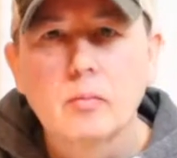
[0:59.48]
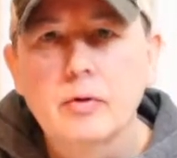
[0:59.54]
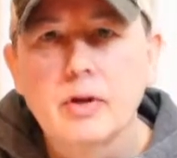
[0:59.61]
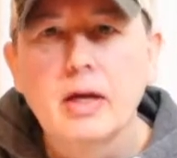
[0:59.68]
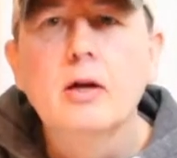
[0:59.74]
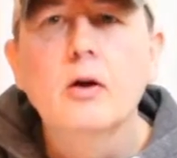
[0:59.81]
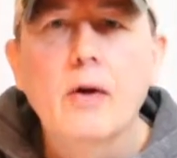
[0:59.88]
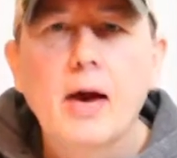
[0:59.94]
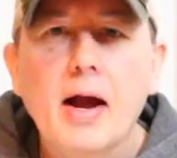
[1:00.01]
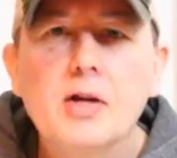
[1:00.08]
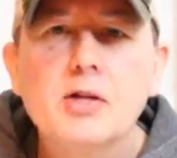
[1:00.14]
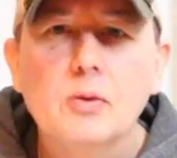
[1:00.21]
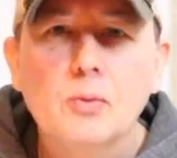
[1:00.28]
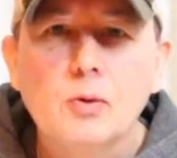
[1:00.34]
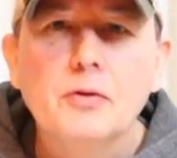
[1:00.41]
the
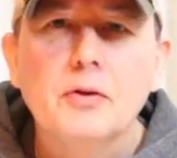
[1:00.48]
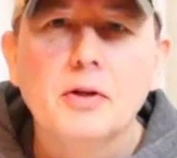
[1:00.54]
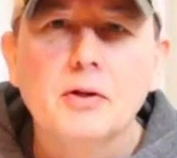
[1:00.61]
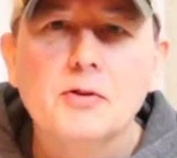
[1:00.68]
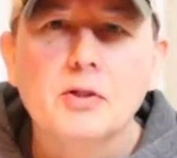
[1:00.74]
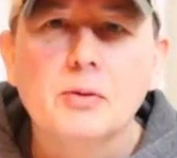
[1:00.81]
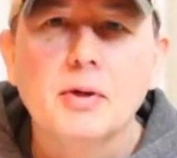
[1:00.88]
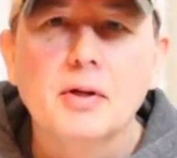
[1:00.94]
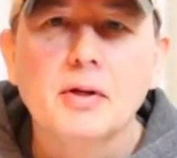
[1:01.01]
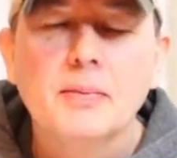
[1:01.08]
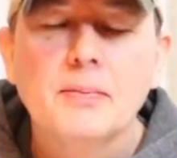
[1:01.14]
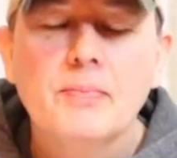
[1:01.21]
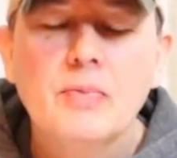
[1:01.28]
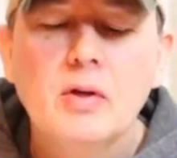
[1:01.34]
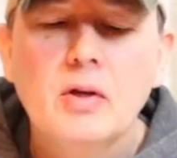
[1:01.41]
interaction with the instrument?
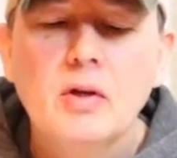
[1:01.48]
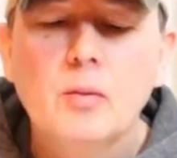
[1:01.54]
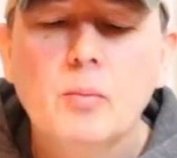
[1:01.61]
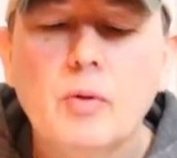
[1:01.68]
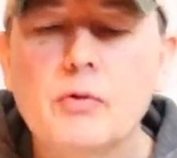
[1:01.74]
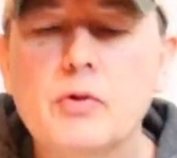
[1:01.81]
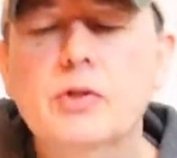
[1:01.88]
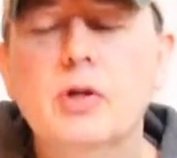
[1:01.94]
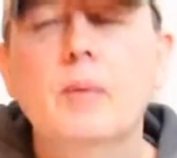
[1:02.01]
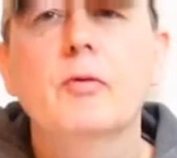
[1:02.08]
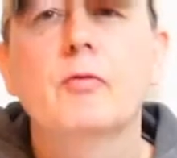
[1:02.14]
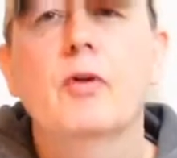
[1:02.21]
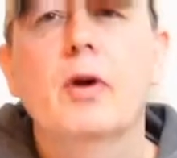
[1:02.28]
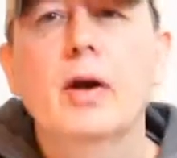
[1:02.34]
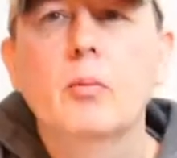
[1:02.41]
But there's something
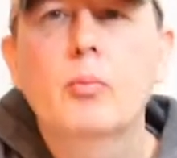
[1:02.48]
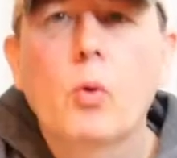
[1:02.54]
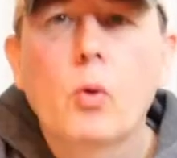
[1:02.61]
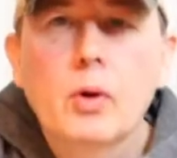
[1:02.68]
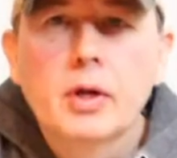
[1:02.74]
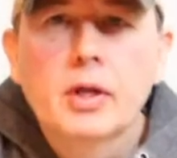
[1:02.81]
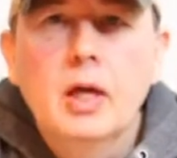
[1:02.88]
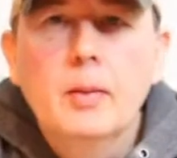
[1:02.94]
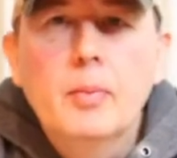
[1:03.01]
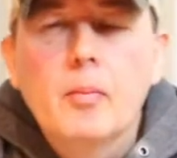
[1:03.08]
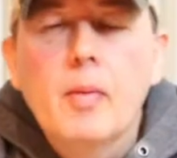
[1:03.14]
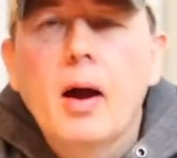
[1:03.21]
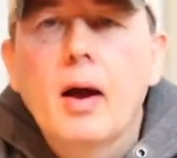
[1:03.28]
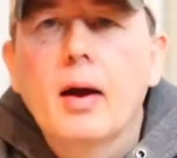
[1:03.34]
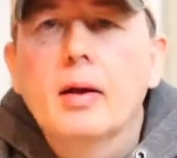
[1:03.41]
very important to keep in
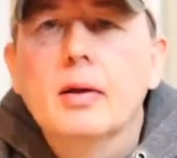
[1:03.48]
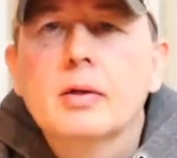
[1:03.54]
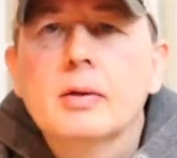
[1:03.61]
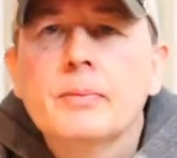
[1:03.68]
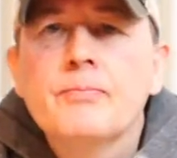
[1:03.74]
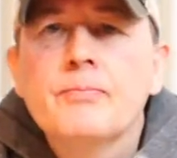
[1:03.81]
mind.